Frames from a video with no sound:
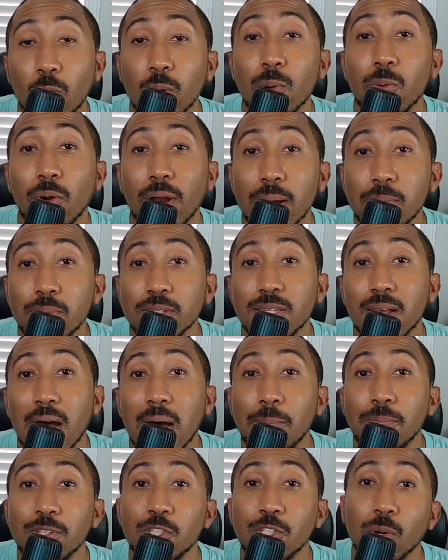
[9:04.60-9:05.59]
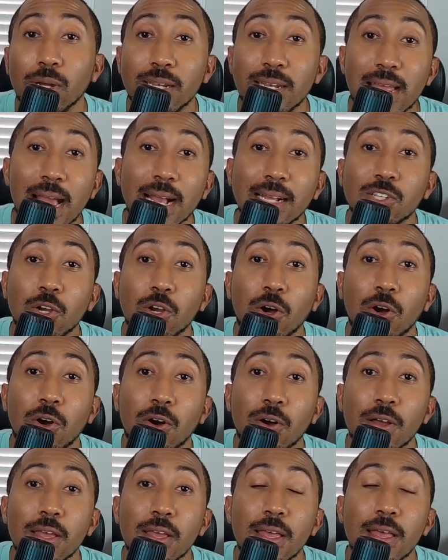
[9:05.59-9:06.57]
we were able to hop into a DAX
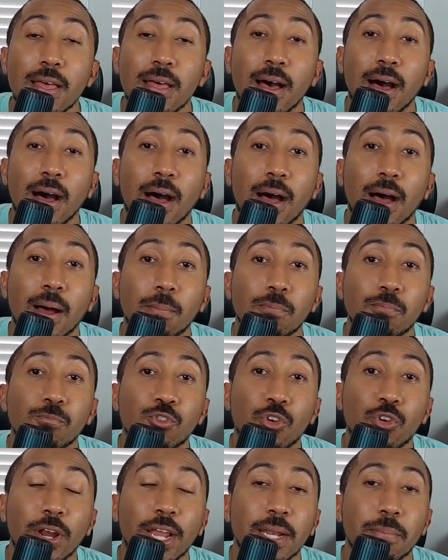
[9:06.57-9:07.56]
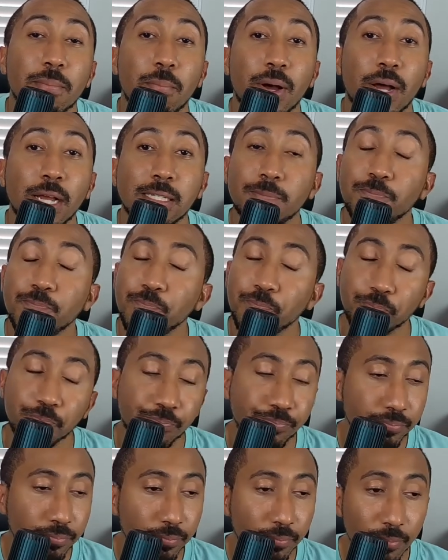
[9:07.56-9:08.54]
call trade, but
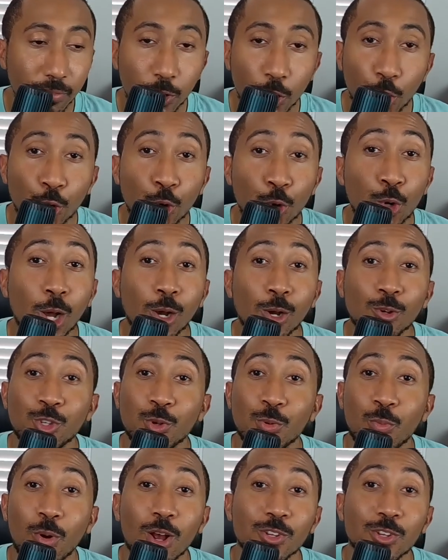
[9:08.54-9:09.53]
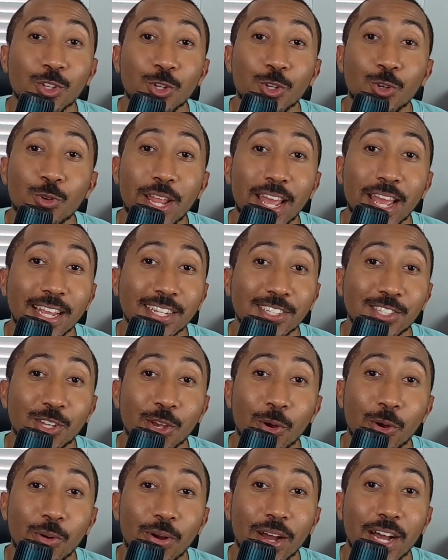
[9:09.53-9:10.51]
who knows? Tomorrow's a new day.
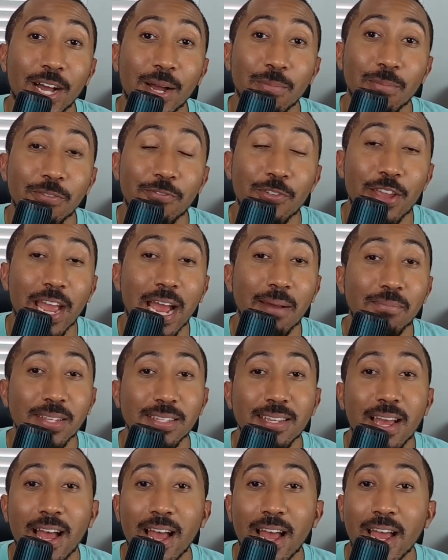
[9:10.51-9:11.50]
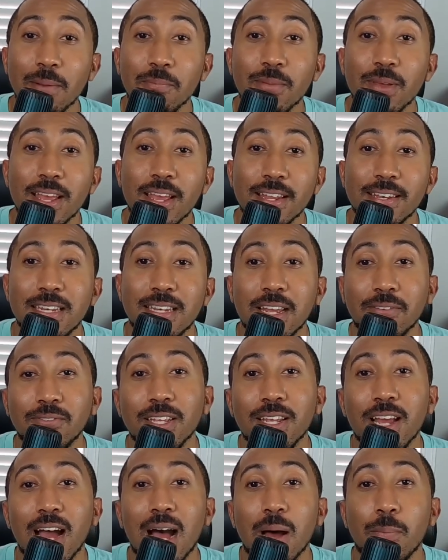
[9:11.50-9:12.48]
So if you have the time,
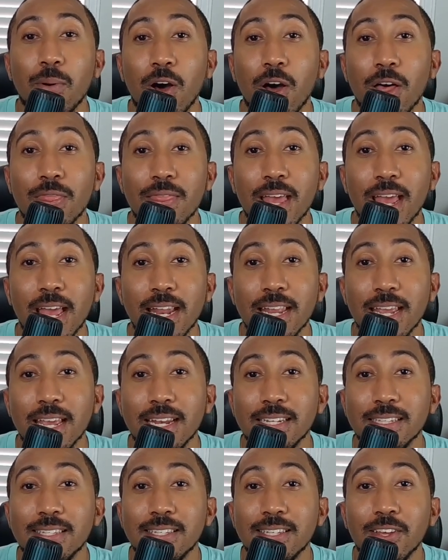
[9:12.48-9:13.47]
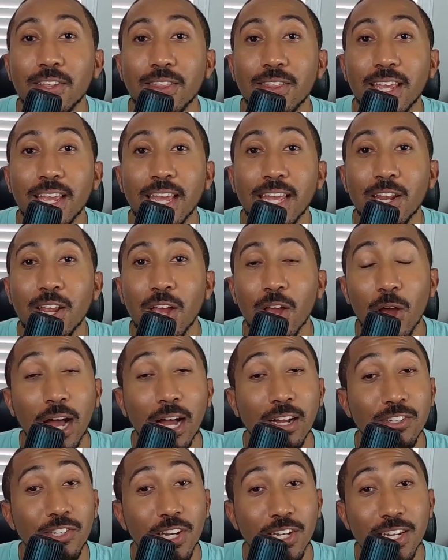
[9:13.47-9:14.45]
definitely hop on that. And until then,
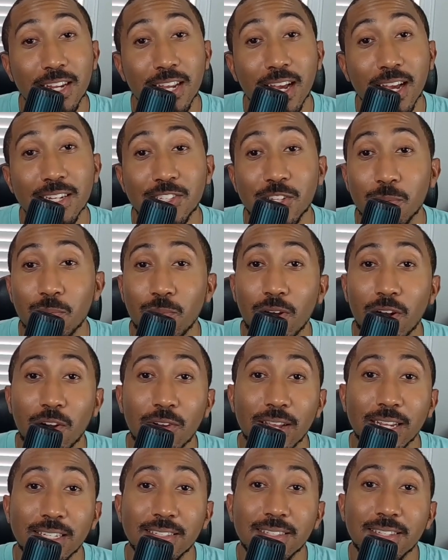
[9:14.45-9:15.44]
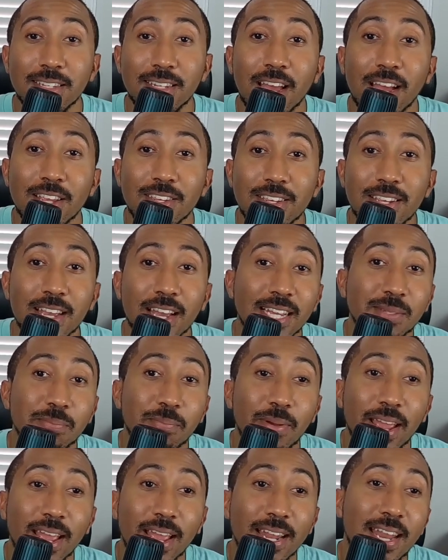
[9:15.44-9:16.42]
I'll check you guys tomorrow and see how you guys
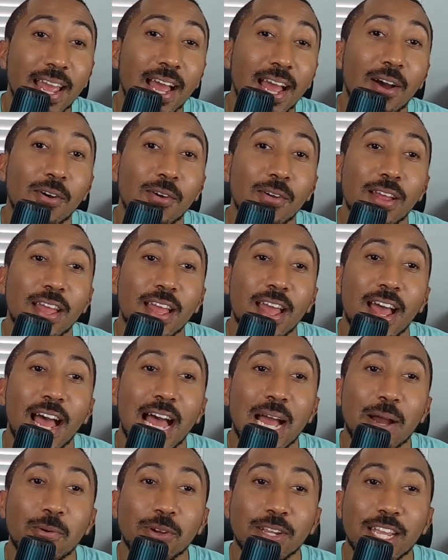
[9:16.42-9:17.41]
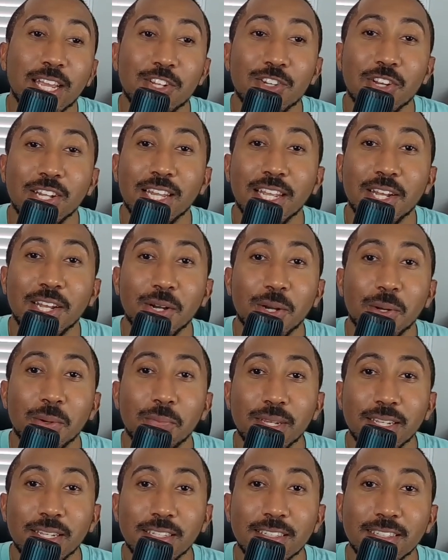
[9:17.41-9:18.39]
pan out. I will catch you later.
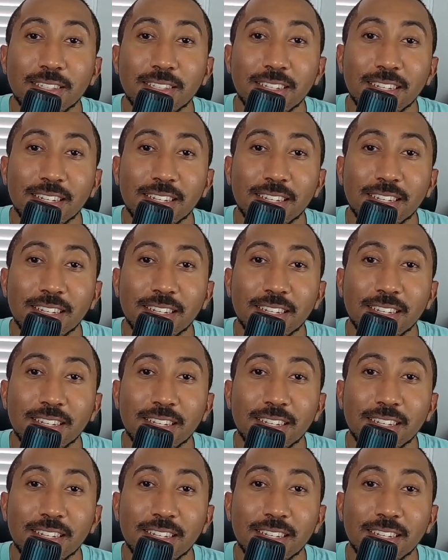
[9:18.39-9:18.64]
Peace.